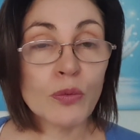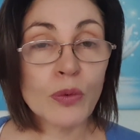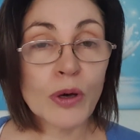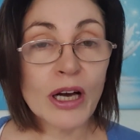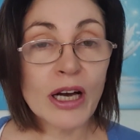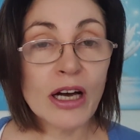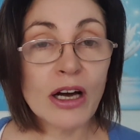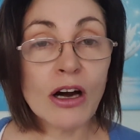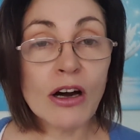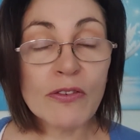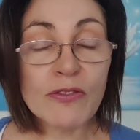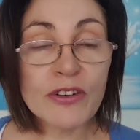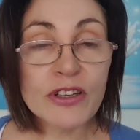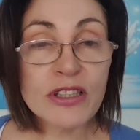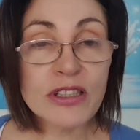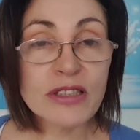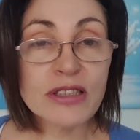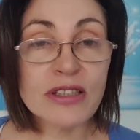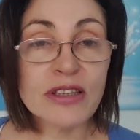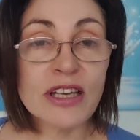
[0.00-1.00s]

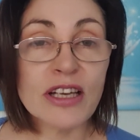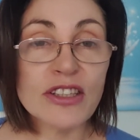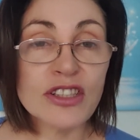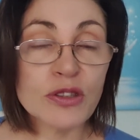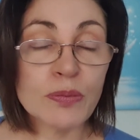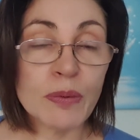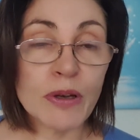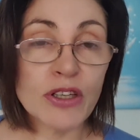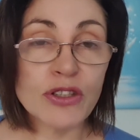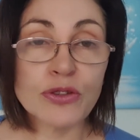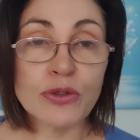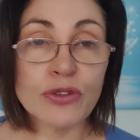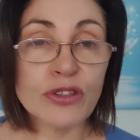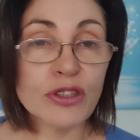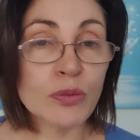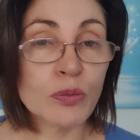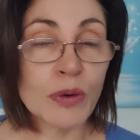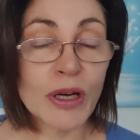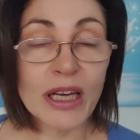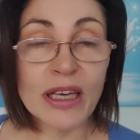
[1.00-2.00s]
offers and their specials
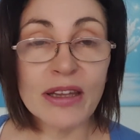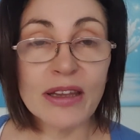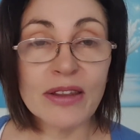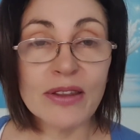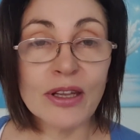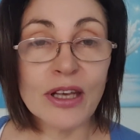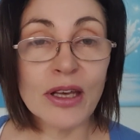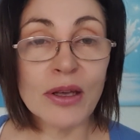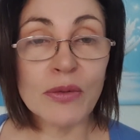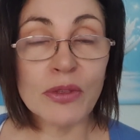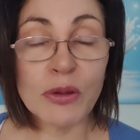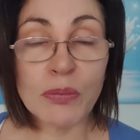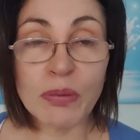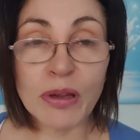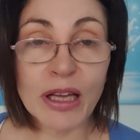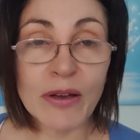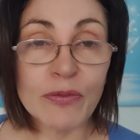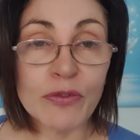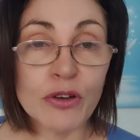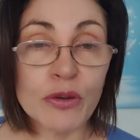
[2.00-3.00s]
and the
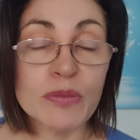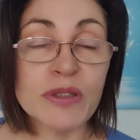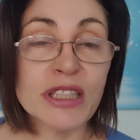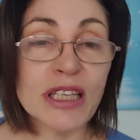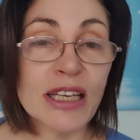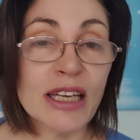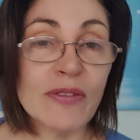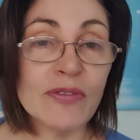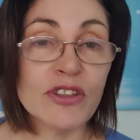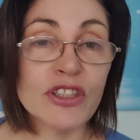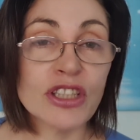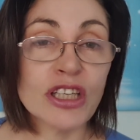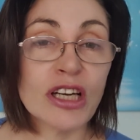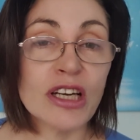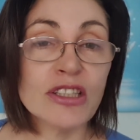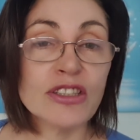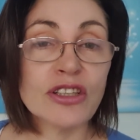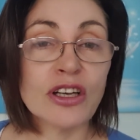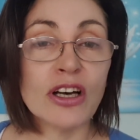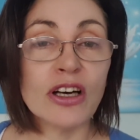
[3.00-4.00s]
platforms they
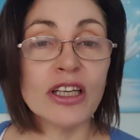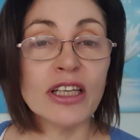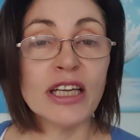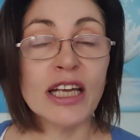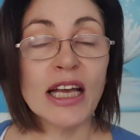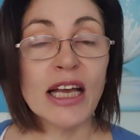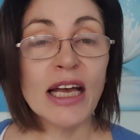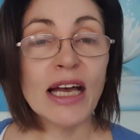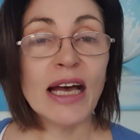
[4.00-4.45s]
advertise on,